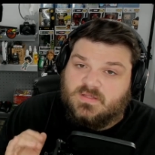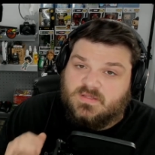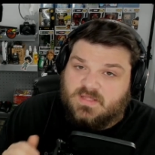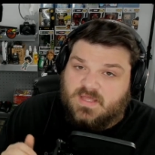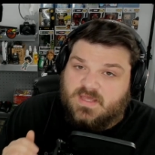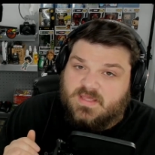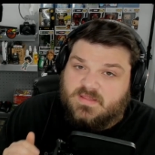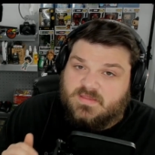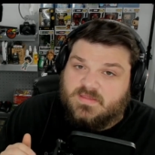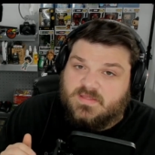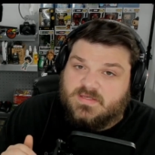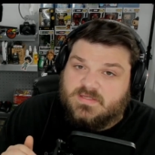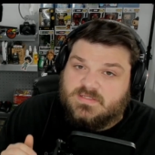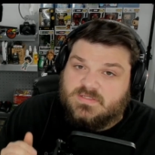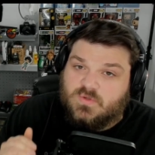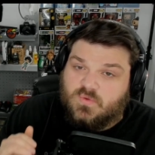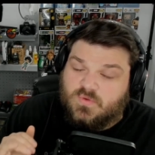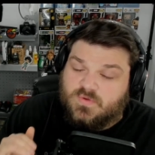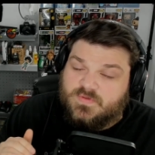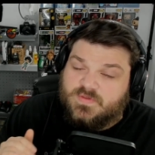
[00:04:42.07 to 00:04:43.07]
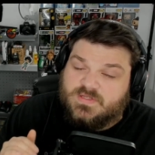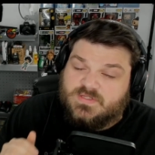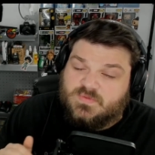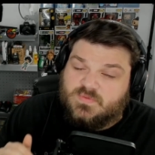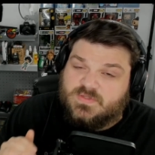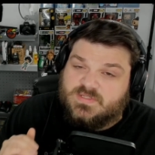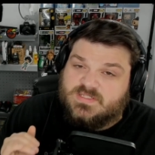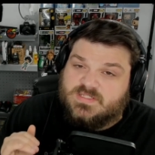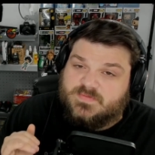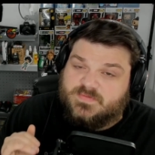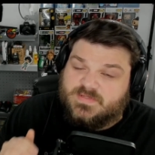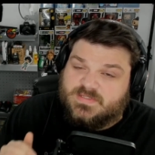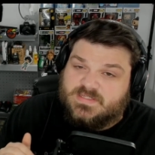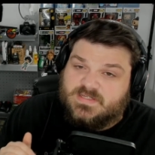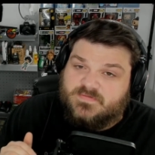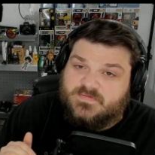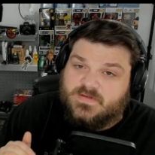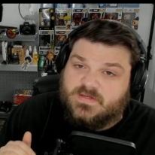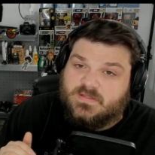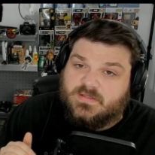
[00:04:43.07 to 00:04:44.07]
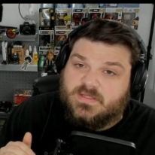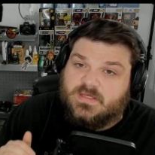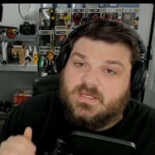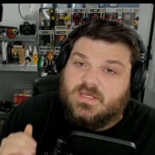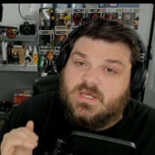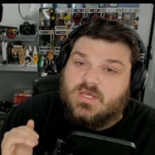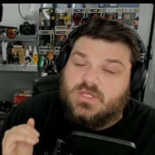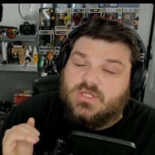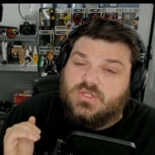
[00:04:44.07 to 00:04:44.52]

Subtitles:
like this, or this one specifically,